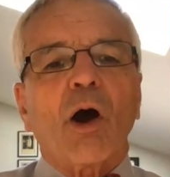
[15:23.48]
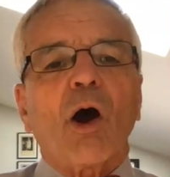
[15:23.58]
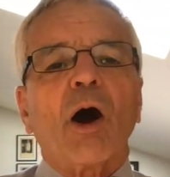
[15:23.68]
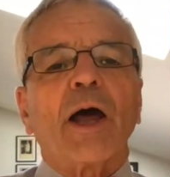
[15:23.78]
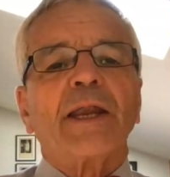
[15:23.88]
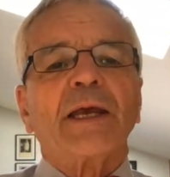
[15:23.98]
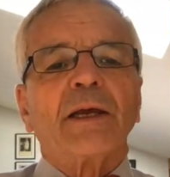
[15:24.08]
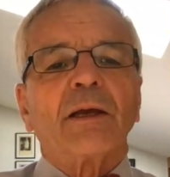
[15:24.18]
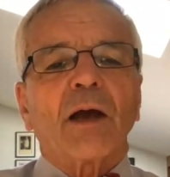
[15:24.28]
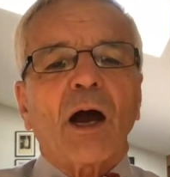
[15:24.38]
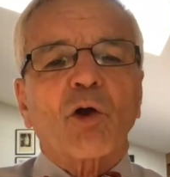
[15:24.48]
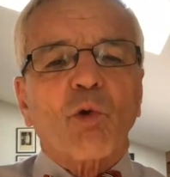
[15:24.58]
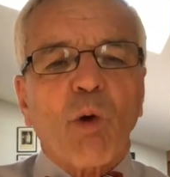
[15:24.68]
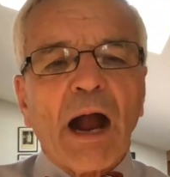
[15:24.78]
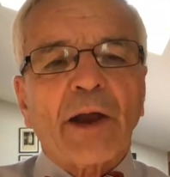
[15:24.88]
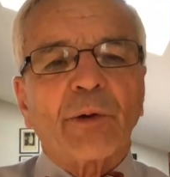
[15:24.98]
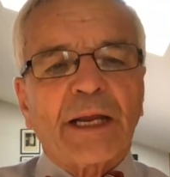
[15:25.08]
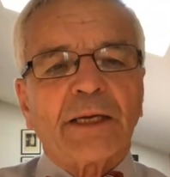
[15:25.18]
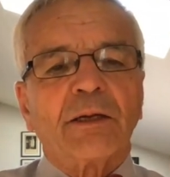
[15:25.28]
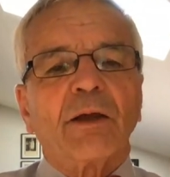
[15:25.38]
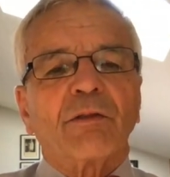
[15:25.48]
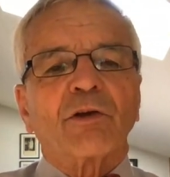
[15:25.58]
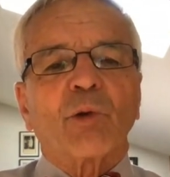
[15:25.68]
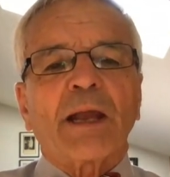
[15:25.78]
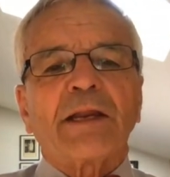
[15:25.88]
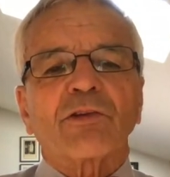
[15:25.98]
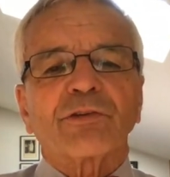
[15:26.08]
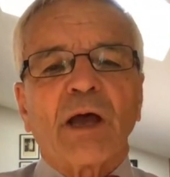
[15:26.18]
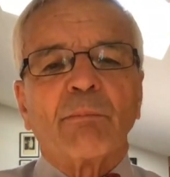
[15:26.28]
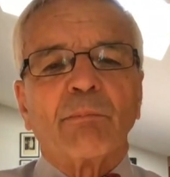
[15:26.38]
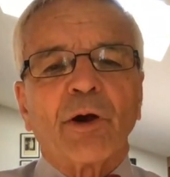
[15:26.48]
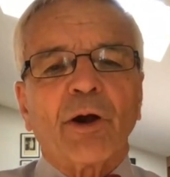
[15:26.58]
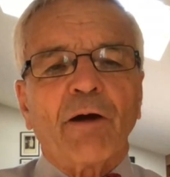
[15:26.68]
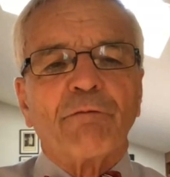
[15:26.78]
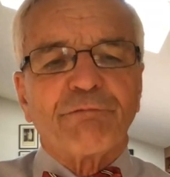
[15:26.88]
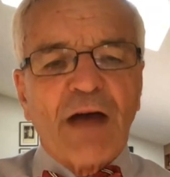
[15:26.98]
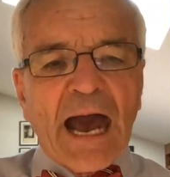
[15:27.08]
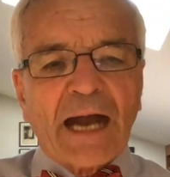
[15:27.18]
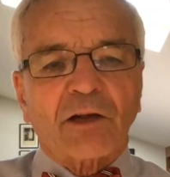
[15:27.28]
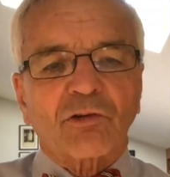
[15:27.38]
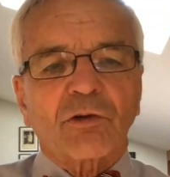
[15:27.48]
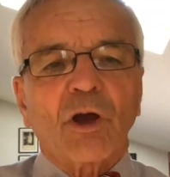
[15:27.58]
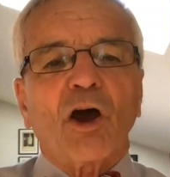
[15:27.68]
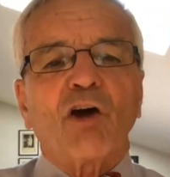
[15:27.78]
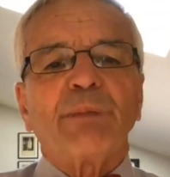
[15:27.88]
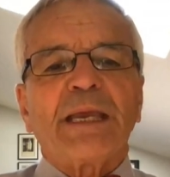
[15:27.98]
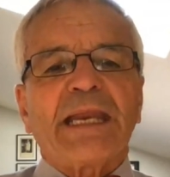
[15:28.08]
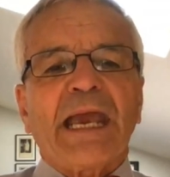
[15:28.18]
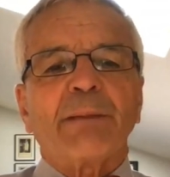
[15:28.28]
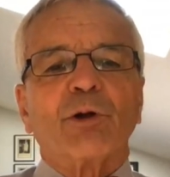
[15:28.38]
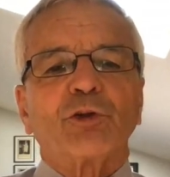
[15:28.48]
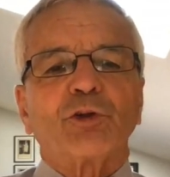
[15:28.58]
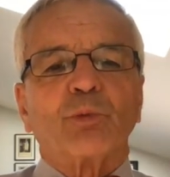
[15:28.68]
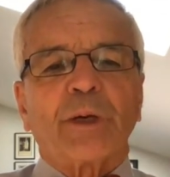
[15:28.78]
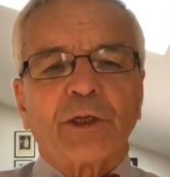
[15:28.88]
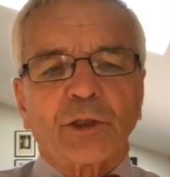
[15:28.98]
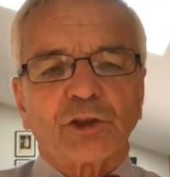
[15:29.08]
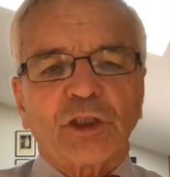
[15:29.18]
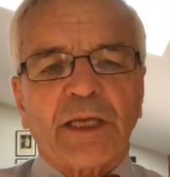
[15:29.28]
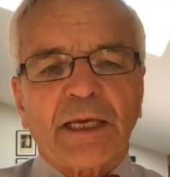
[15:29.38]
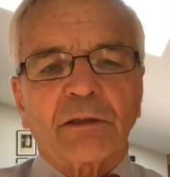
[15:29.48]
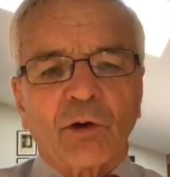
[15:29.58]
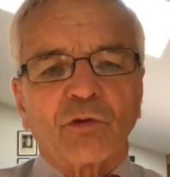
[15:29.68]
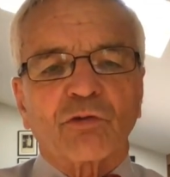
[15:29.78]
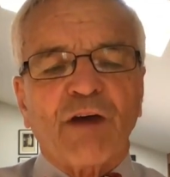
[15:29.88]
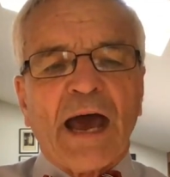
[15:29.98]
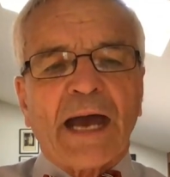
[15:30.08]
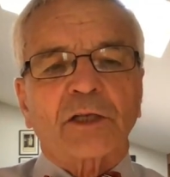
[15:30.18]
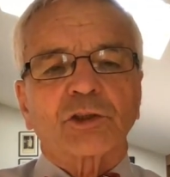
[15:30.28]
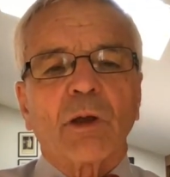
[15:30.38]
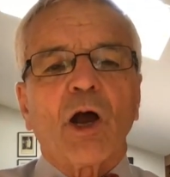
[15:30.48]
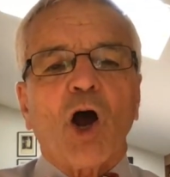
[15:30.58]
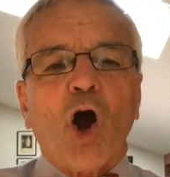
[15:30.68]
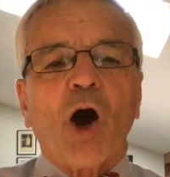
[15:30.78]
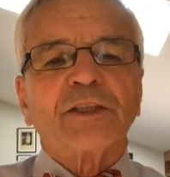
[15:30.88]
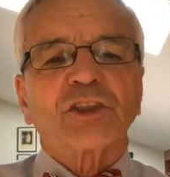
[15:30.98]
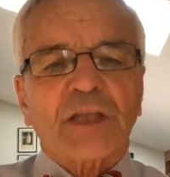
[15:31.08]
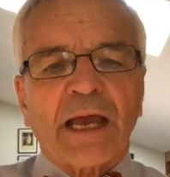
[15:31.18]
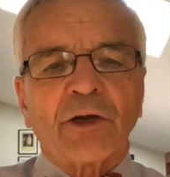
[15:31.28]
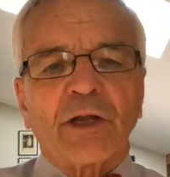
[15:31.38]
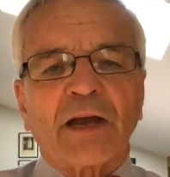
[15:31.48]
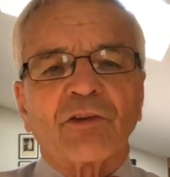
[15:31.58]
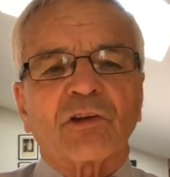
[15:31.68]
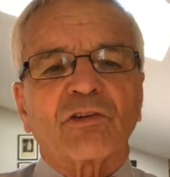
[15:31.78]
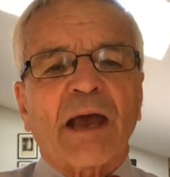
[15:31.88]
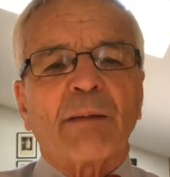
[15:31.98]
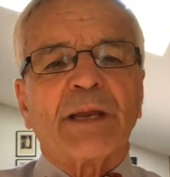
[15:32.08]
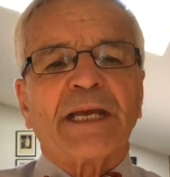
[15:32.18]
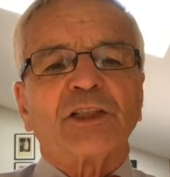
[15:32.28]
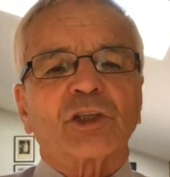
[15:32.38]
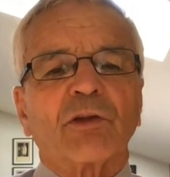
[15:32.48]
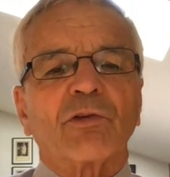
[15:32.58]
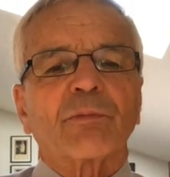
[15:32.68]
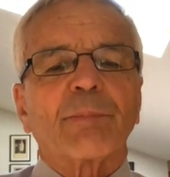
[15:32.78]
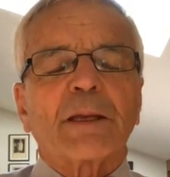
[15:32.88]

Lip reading: on acquiring the greatest number of facts, of being able to regurgitate those facts on standardized examinations.